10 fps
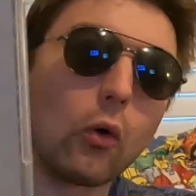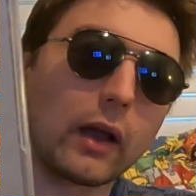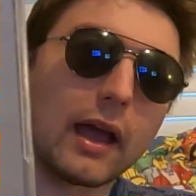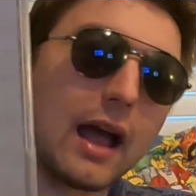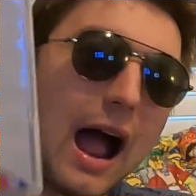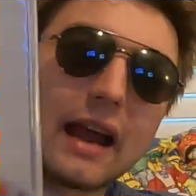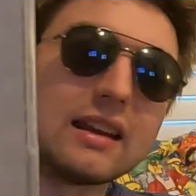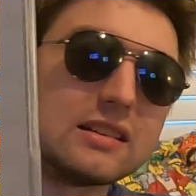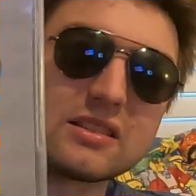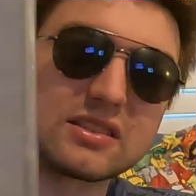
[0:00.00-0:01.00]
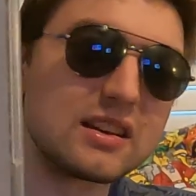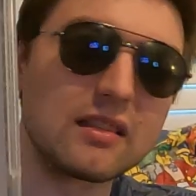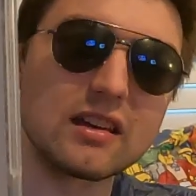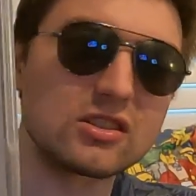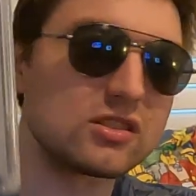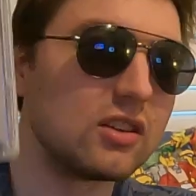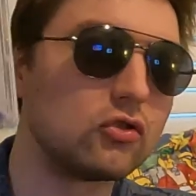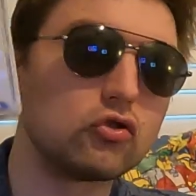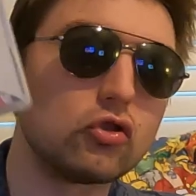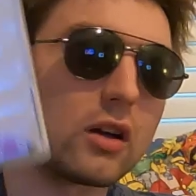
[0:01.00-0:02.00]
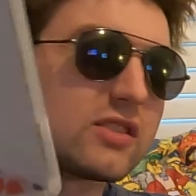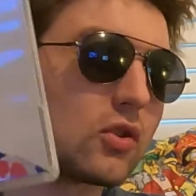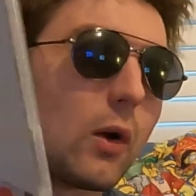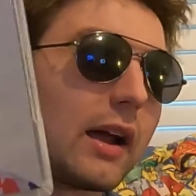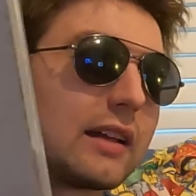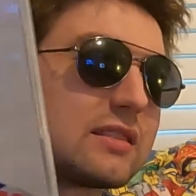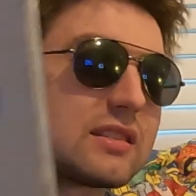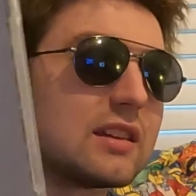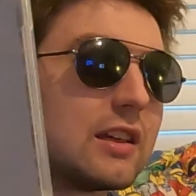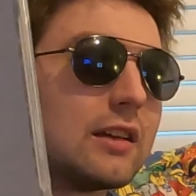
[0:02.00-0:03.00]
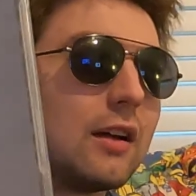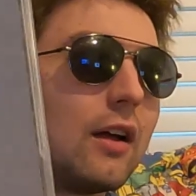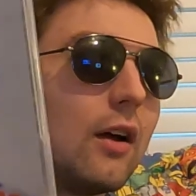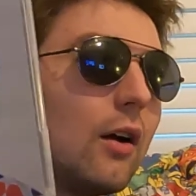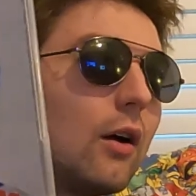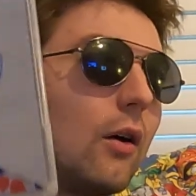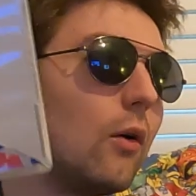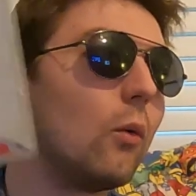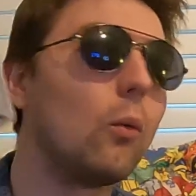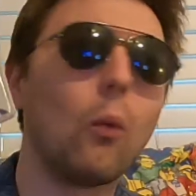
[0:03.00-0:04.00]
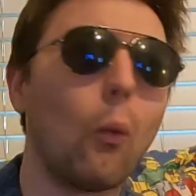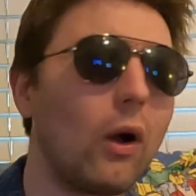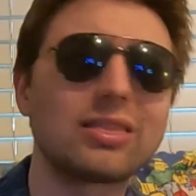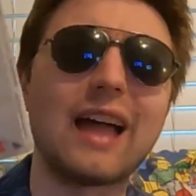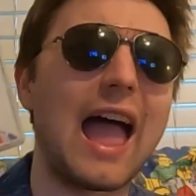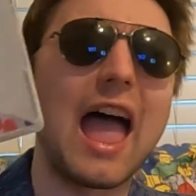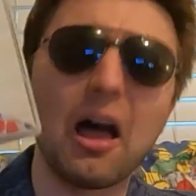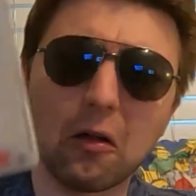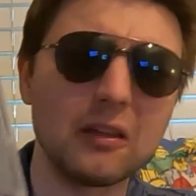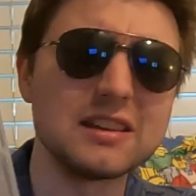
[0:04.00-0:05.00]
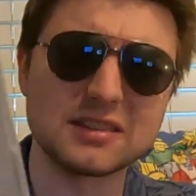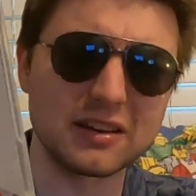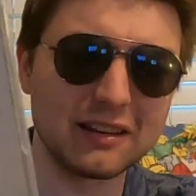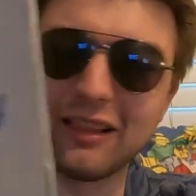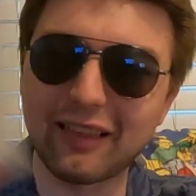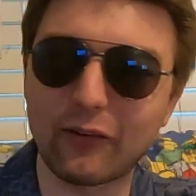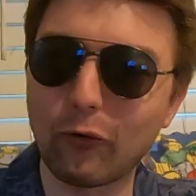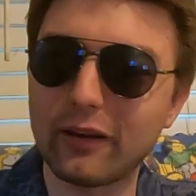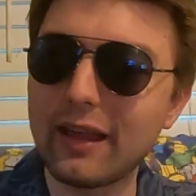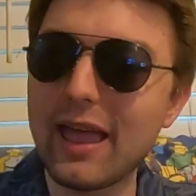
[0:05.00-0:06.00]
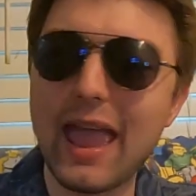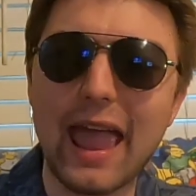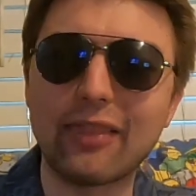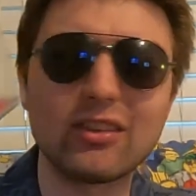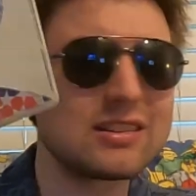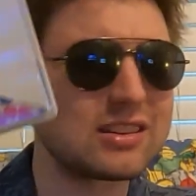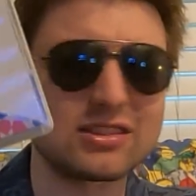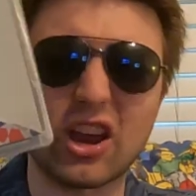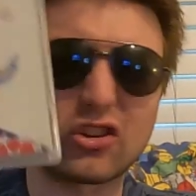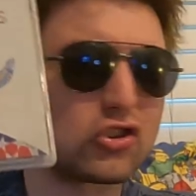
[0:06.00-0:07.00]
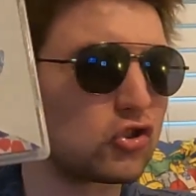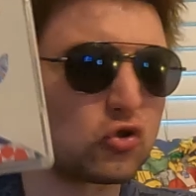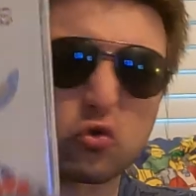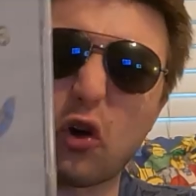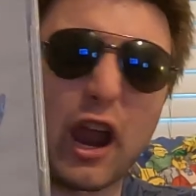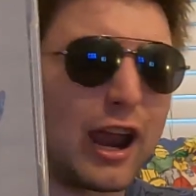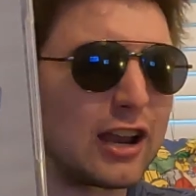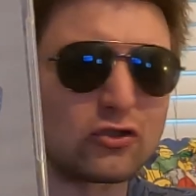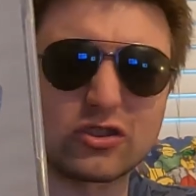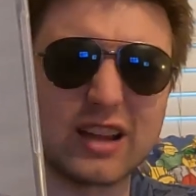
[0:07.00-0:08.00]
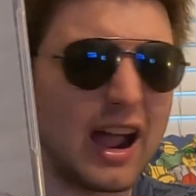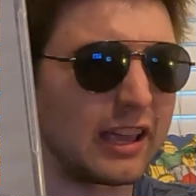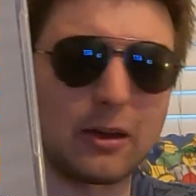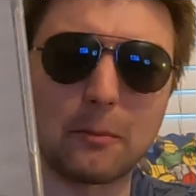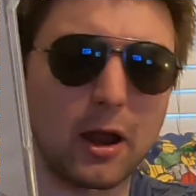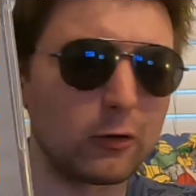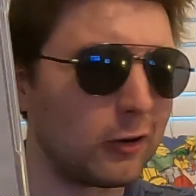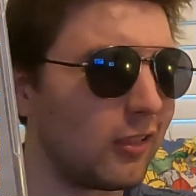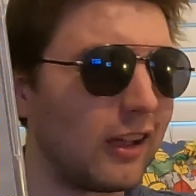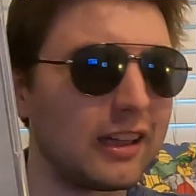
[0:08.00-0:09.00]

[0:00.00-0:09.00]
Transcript: okay, I need to see this just so I could see what the hell is it? Like what? And this is a strange documentary.